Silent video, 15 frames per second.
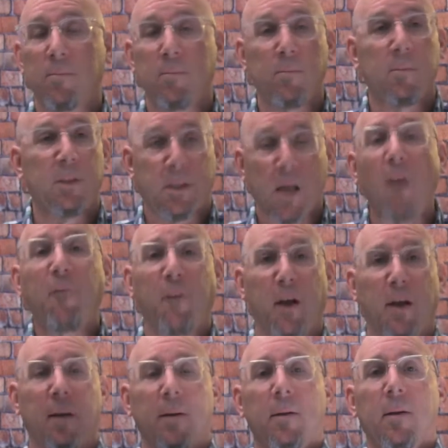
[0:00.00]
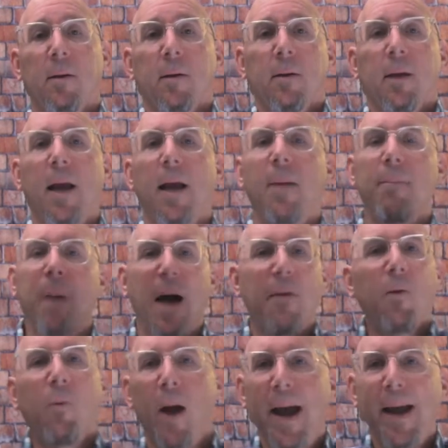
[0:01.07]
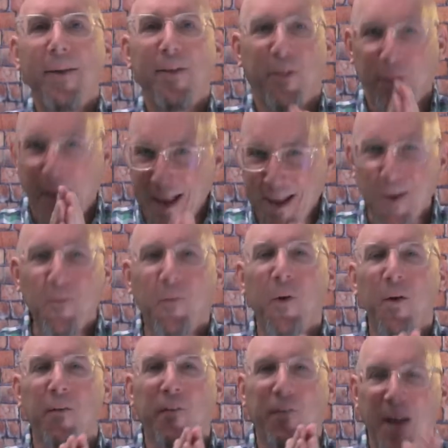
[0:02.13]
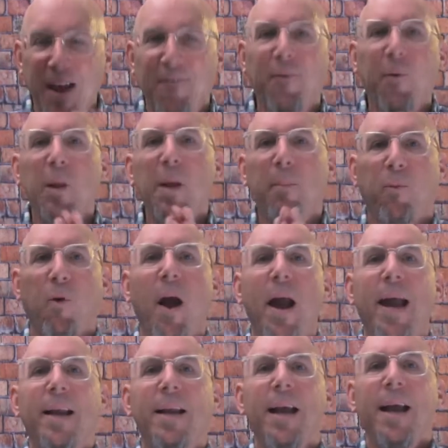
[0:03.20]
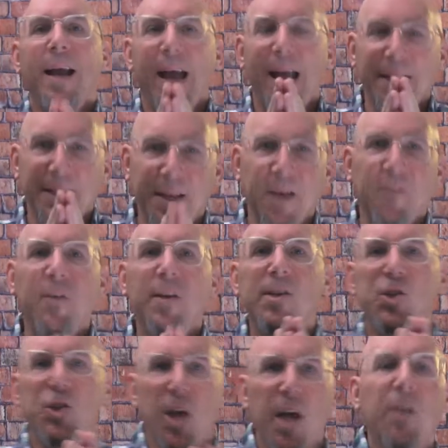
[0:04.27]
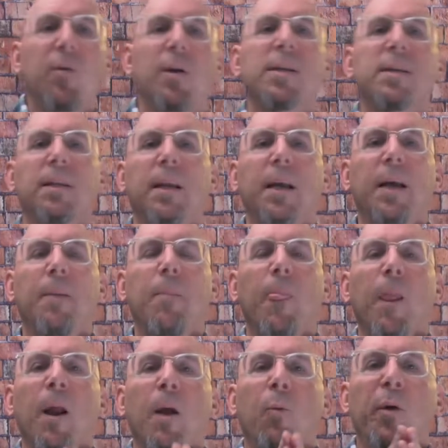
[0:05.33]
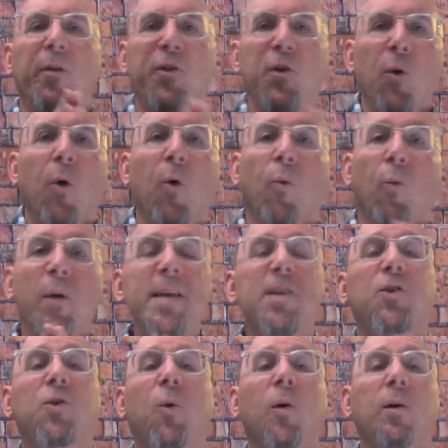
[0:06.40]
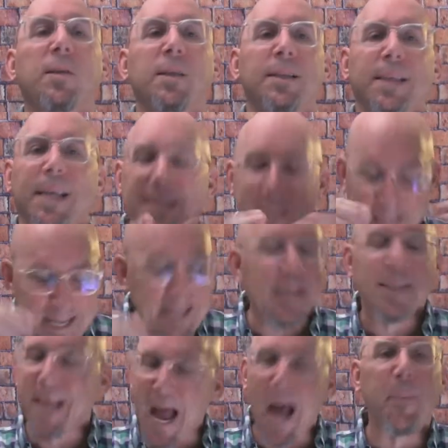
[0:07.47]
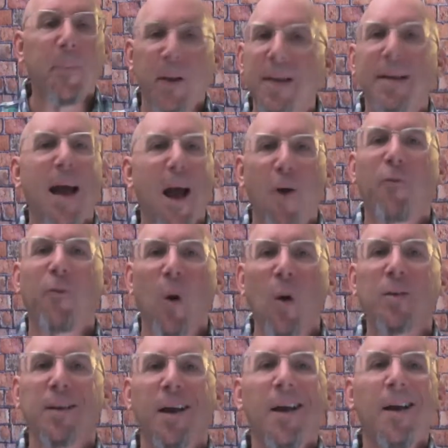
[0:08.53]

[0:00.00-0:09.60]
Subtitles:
Suffolk. And by the way, thank you for your faithfully praying and giving generously with your resources. It is happening now, folks.